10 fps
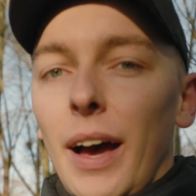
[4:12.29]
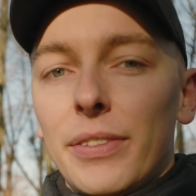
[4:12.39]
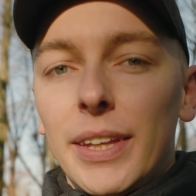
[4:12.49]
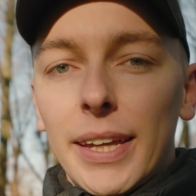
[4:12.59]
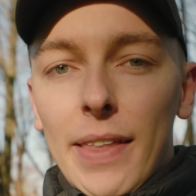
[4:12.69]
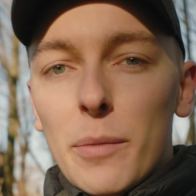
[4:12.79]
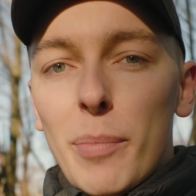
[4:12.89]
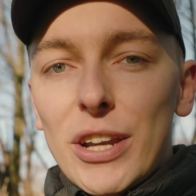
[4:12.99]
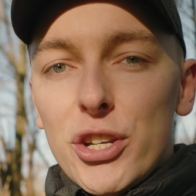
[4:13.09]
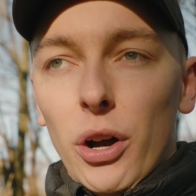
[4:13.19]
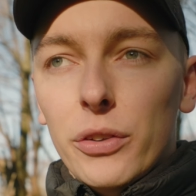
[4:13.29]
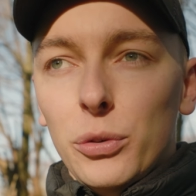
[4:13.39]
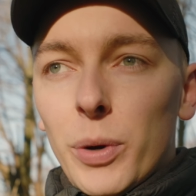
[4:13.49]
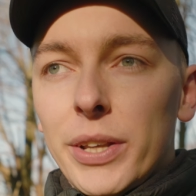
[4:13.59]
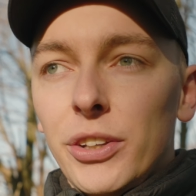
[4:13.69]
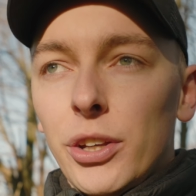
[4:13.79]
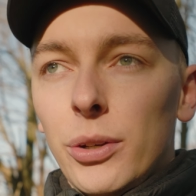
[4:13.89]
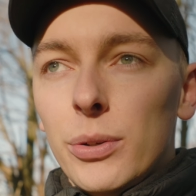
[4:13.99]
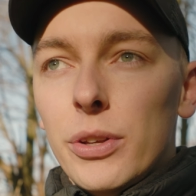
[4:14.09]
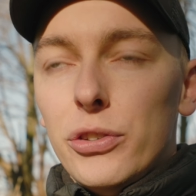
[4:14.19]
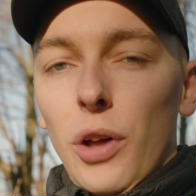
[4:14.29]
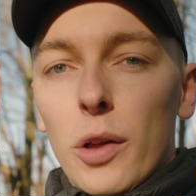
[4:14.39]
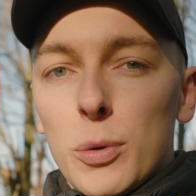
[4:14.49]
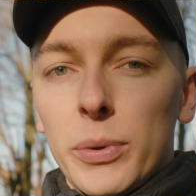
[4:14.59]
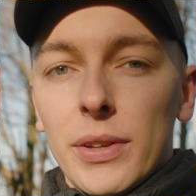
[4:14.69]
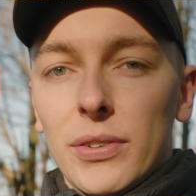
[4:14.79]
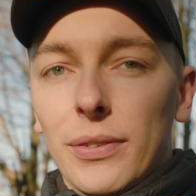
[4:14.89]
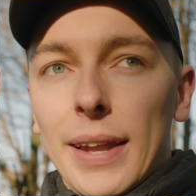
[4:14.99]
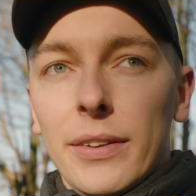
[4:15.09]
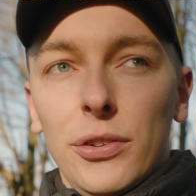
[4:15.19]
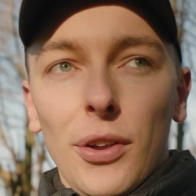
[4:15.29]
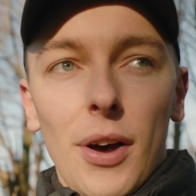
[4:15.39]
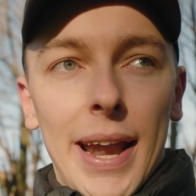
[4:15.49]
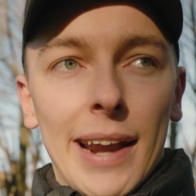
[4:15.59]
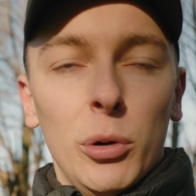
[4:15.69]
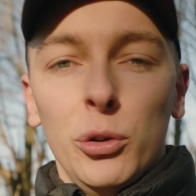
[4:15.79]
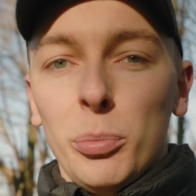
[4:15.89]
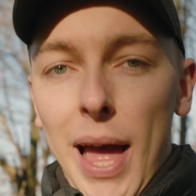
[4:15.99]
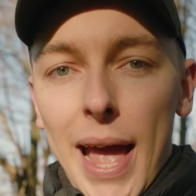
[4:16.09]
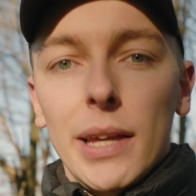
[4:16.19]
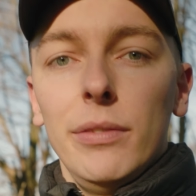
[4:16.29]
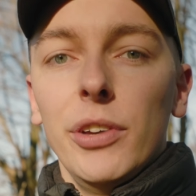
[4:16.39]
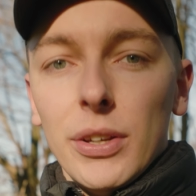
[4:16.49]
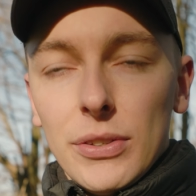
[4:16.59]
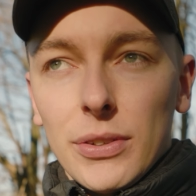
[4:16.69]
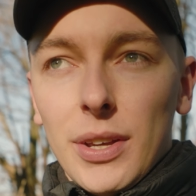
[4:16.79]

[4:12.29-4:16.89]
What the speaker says: I think you get the best shots when you start to understand certain animals' behaviours,